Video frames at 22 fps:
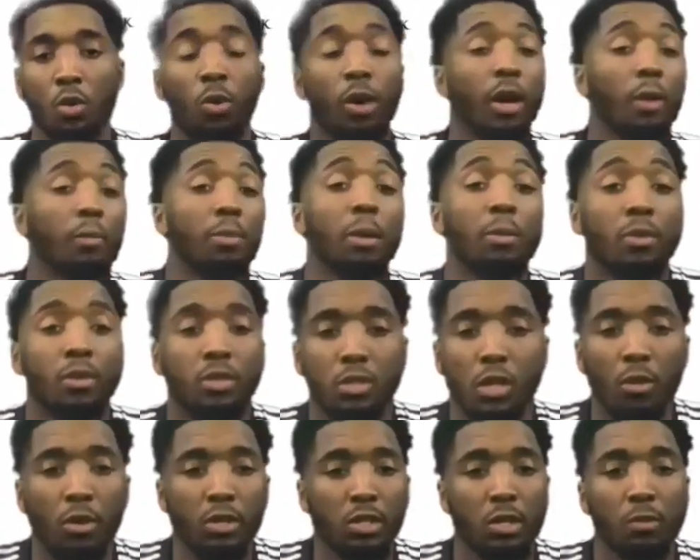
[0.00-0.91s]
aware.
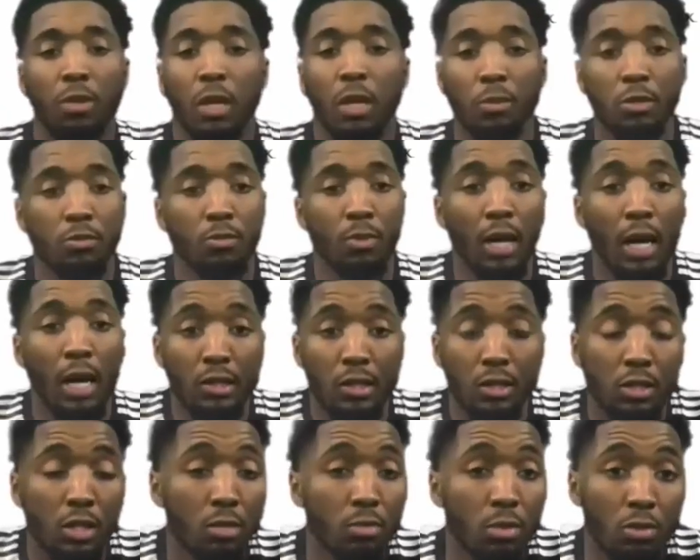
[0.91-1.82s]
People, it's always on people's
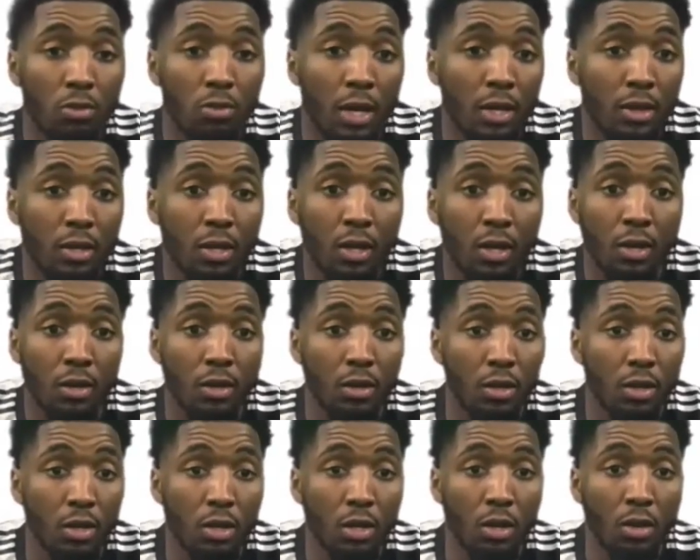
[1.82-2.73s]
minds. It's going to be right
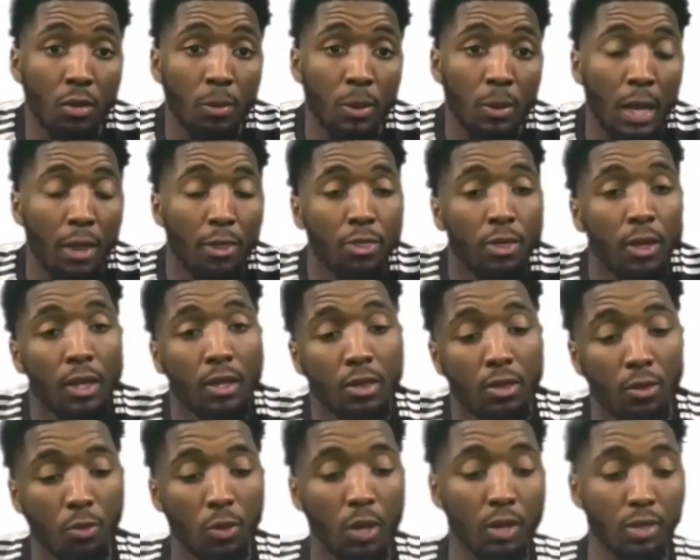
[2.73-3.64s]
there, you know. But I
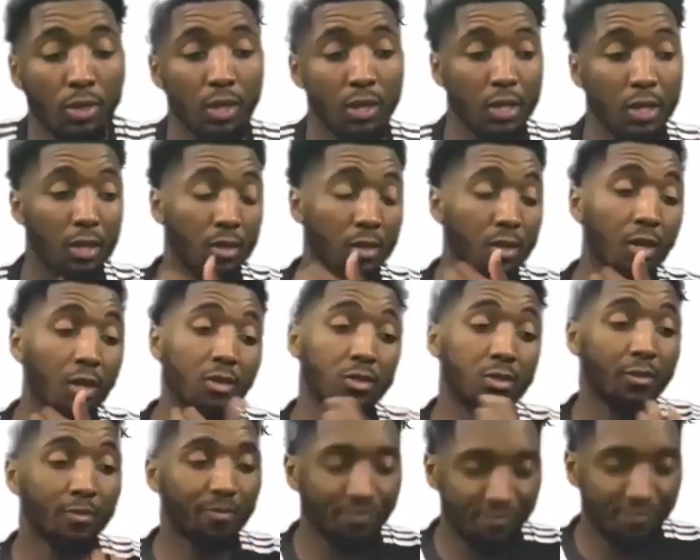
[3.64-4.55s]
think the one thing that
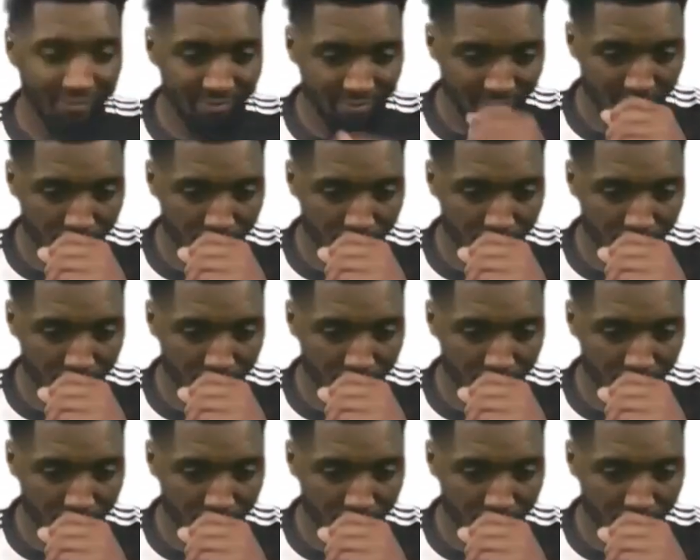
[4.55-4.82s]
does